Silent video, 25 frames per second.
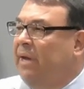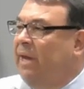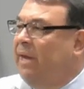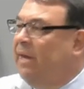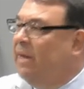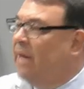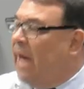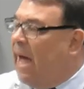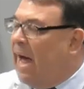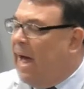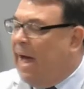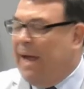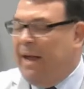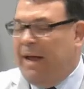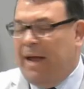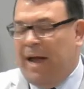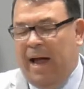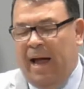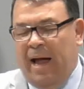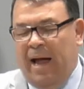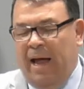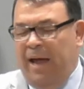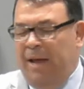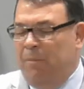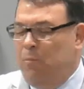
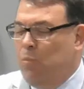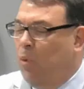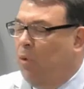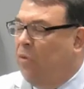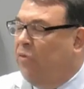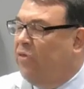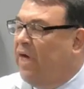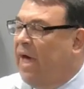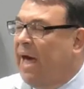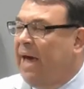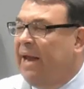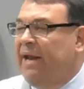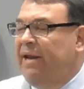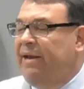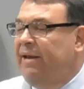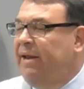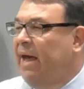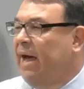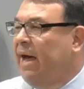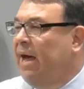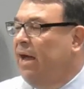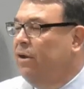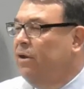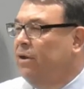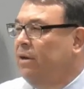I am without a
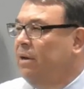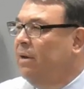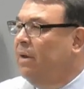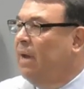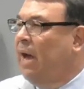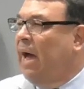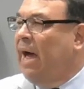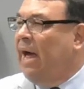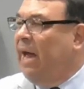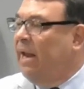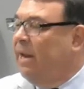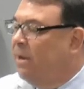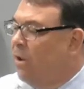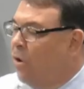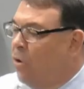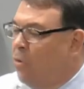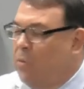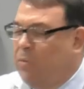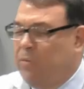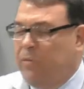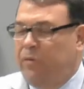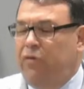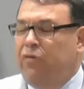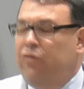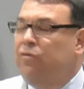doubt, I do
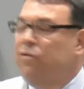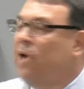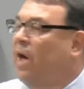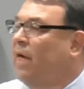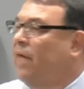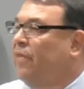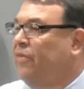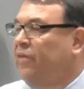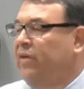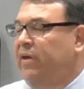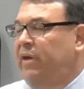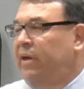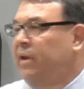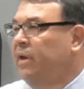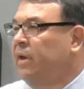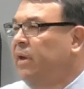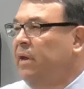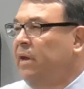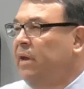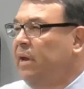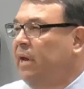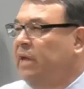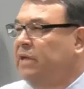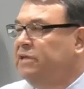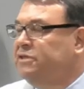not think
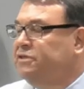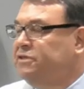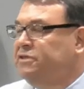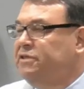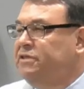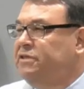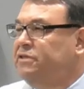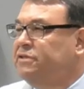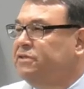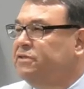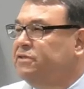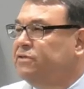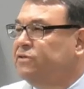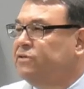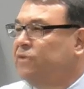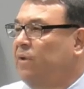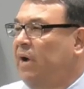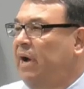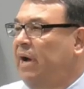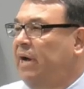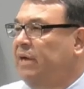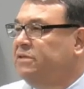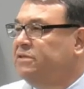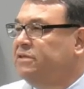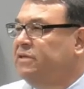it is Jesus
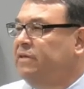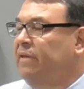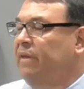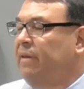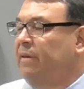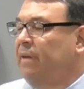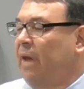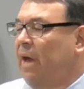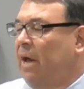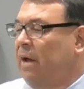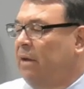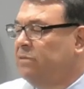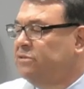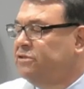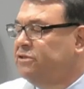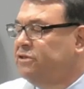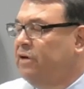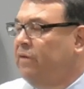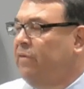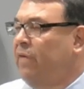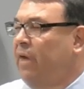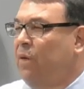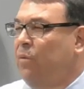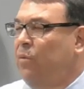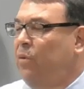Christ. And I'll share
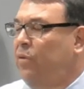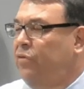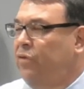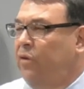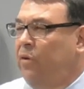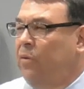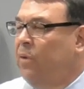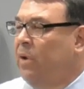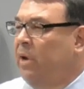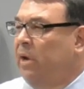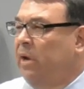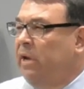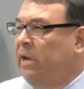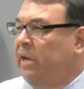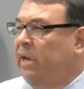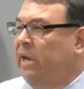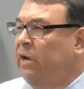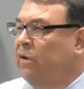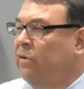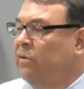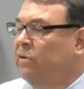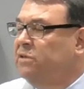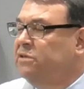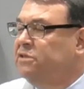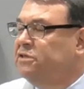that with you
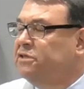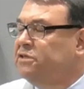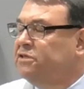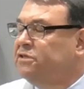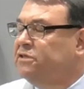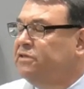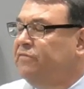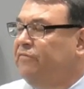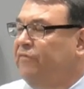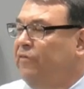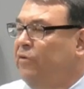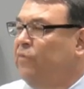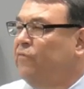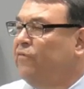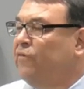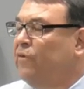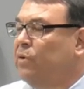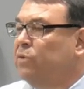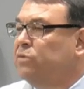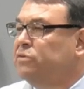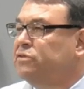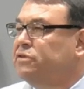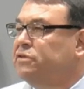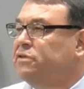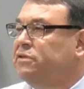here in just a few
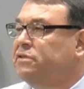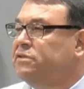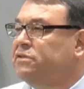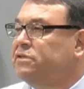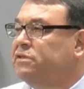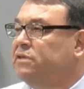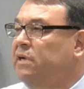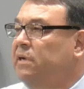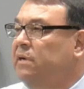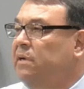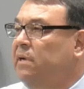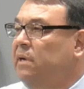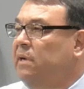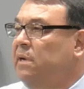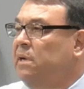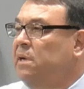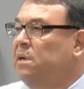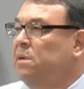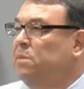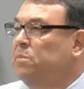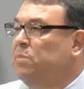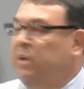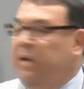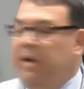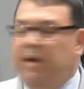verses.
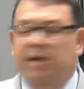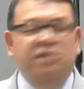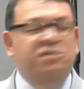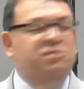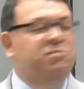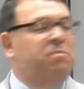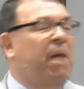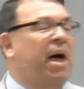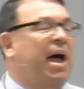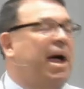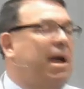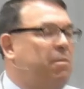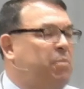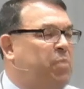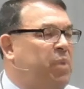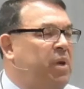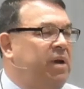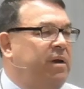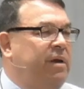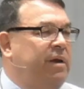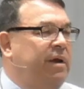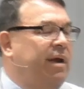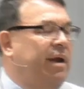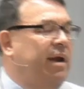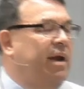But here's my
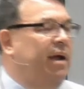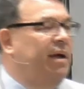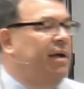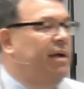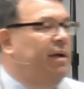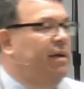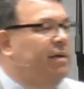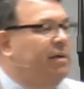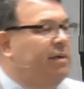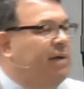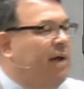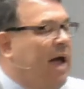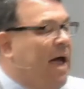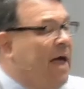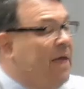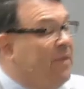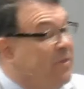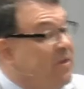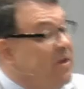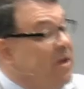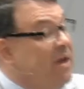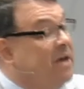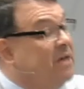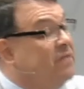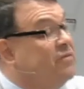opinion. I
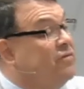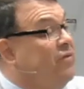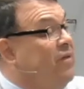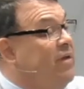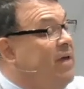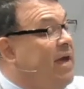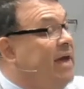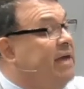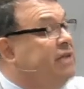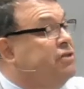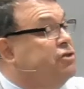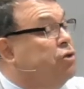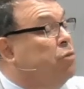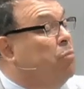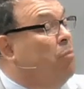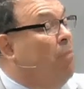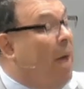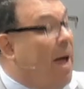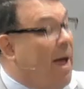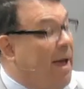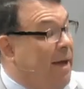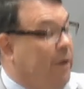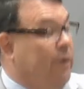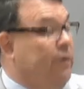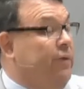think it's the angel
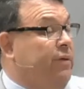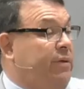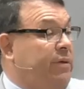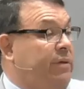Michael.